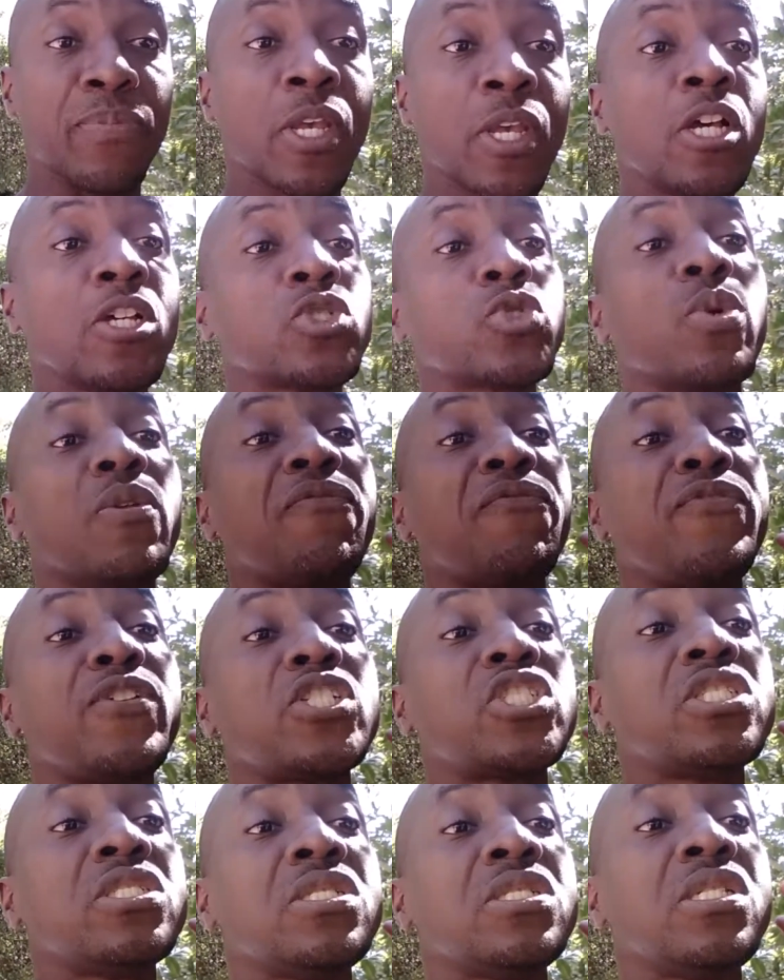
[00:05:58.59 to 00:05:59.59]
So the fish
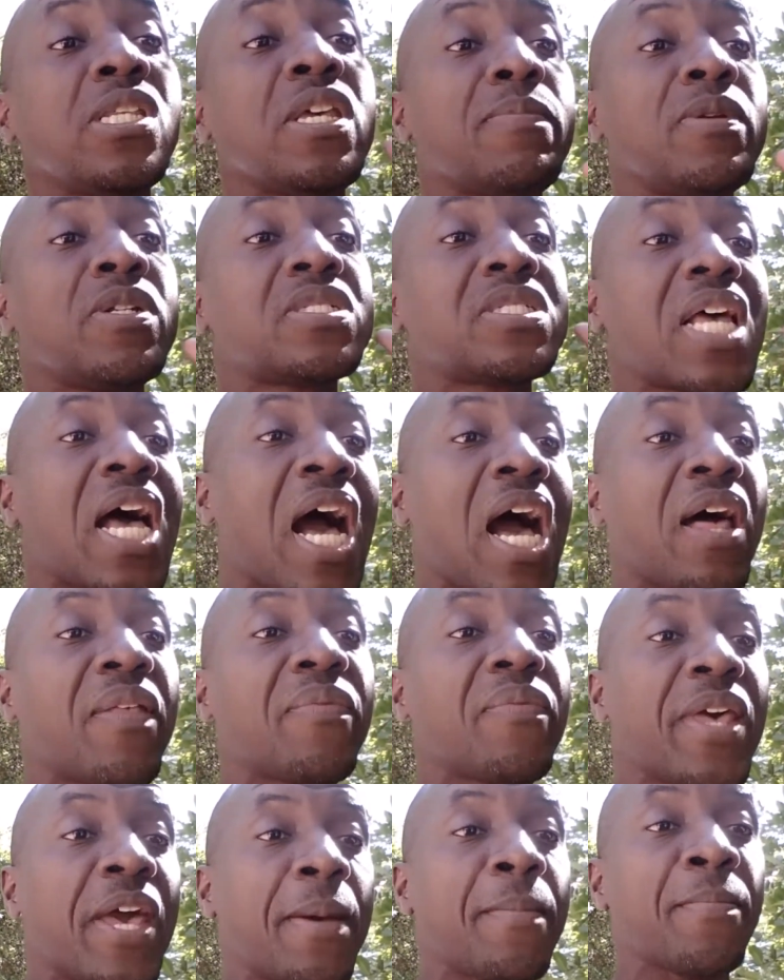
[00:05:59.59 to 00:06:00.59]
nibbles at
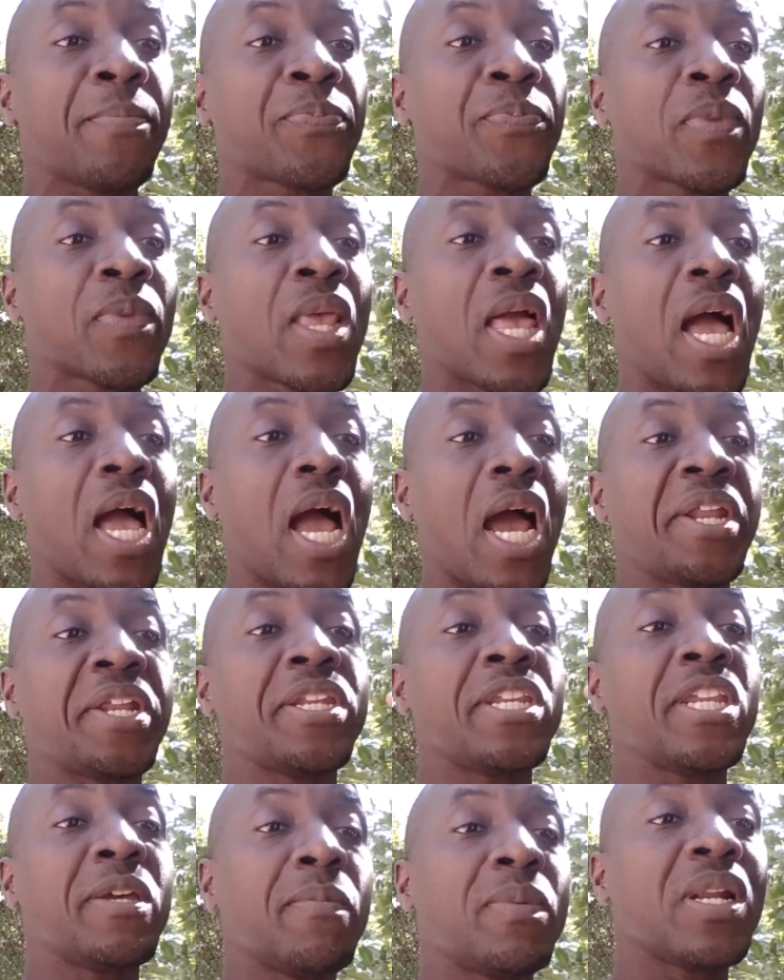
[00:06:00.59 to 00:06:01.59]
them, and in
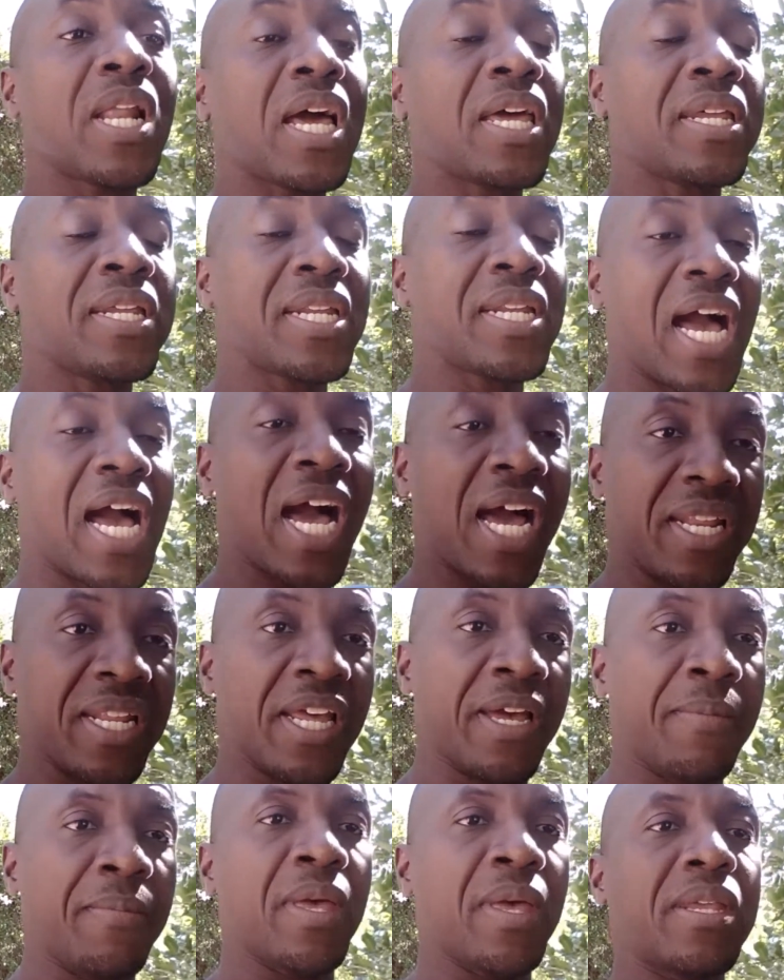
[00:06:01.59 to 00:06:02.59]
nibbling at
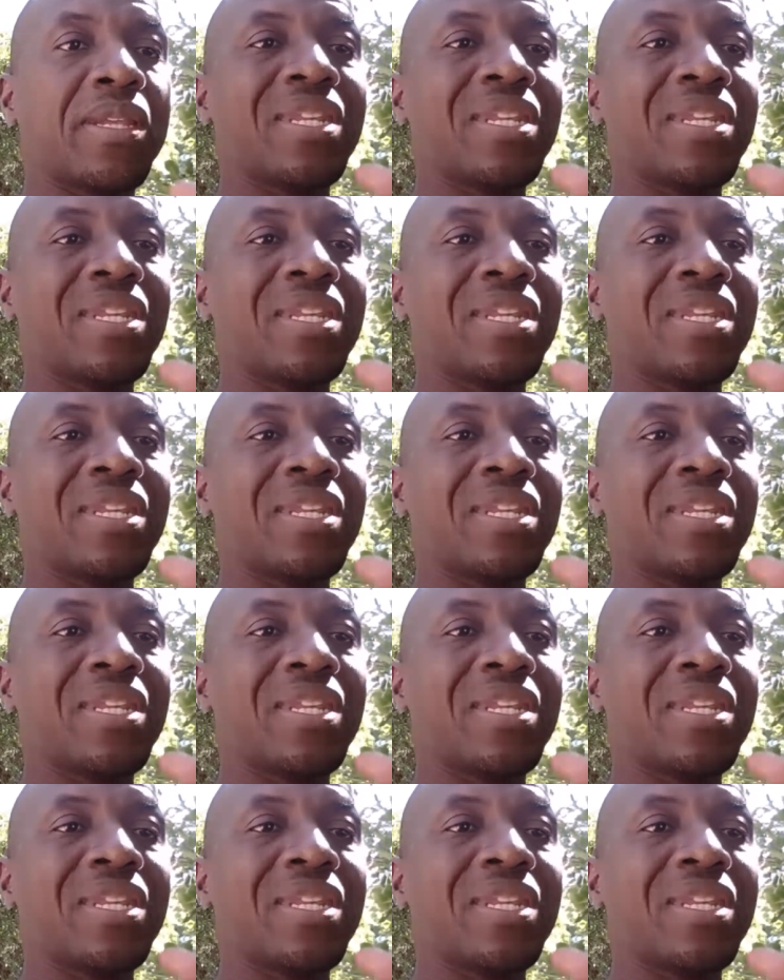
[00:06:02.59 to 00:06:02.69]
them, they